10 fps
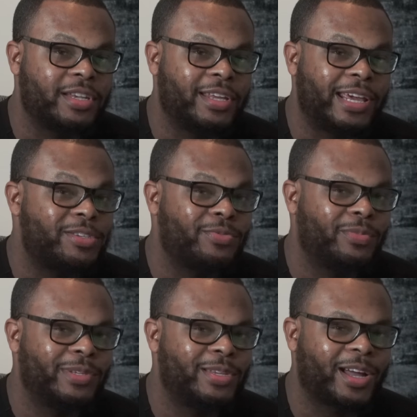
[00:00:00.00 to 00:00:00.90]
then that's
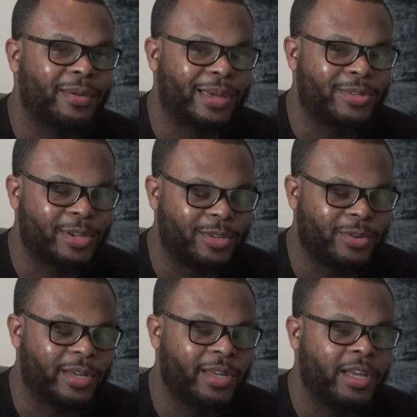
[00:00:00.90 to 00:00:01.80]
when we talk about
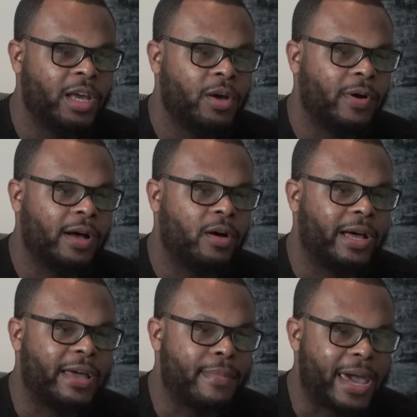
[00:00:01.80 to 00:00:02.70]
surgery. Well,
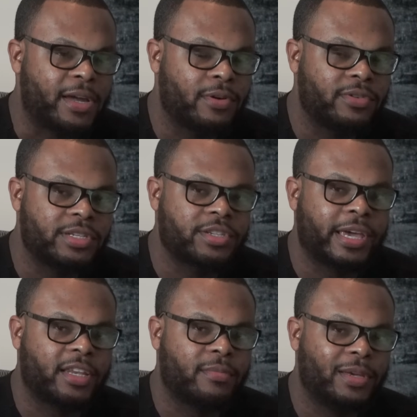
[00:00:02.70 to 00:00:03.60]
a
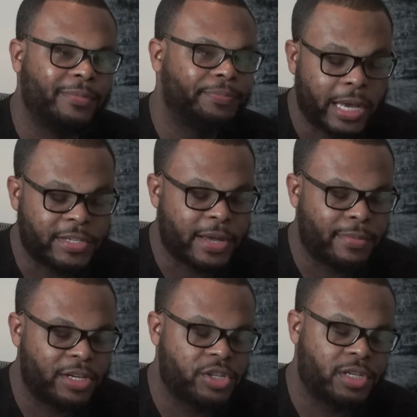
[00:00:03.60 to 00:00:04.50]
microdiscectomy, as I
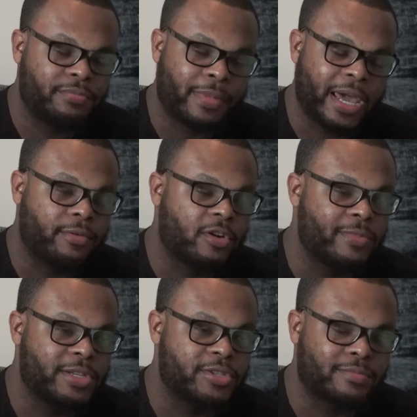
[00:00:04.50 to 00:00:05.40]
mentioned, micro
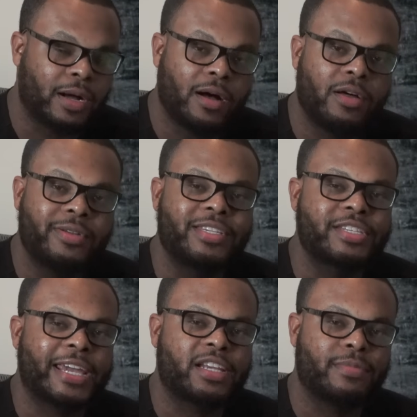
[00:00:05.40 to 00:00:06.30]
means small,
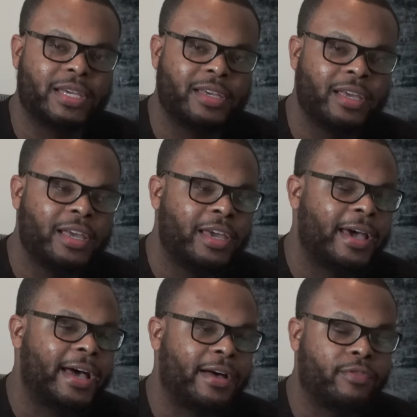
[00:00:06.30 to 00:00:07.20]
discectomy,
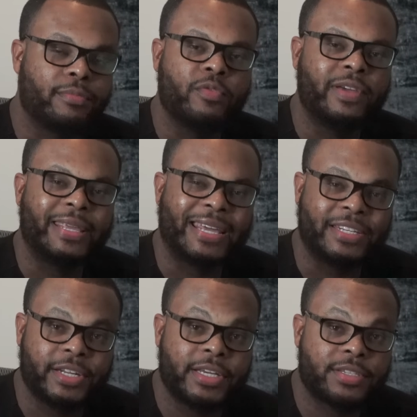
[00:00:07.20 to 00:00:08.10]
uh, removing
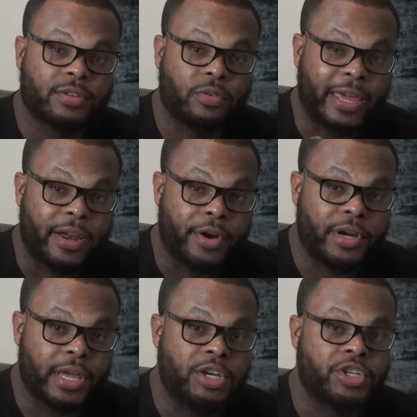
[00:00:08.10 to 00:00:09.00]
that disc or that
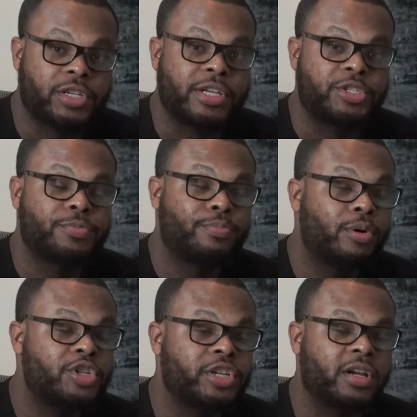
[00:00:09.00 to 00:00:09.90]
herniation that's
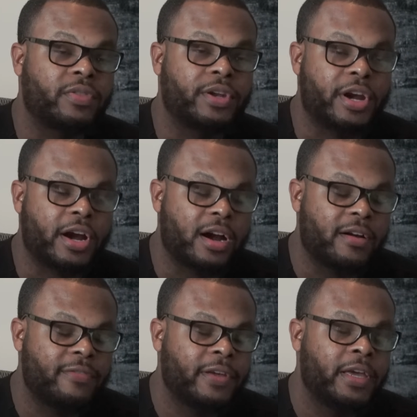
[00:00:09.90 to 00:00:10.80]
pushing on the
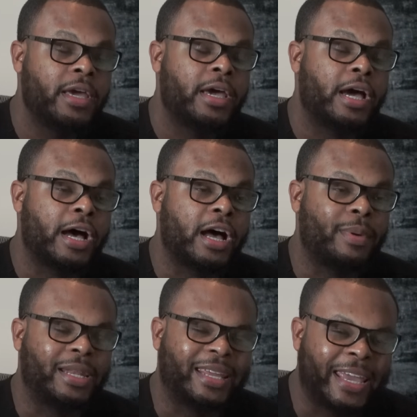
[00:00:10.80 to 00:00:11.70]
nerve, uh,
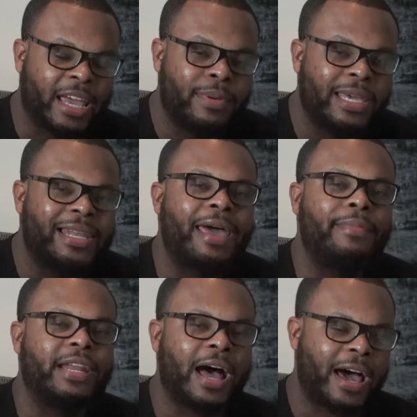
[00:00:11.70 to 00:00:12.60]
and
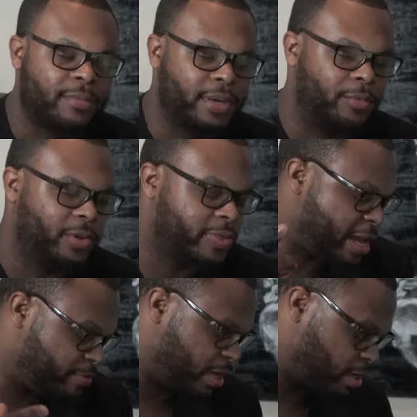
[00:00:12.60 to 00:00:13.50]
hemilaminotomy, what
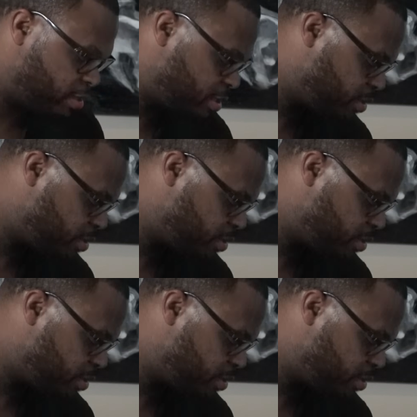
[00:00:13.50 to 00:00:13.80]
that means.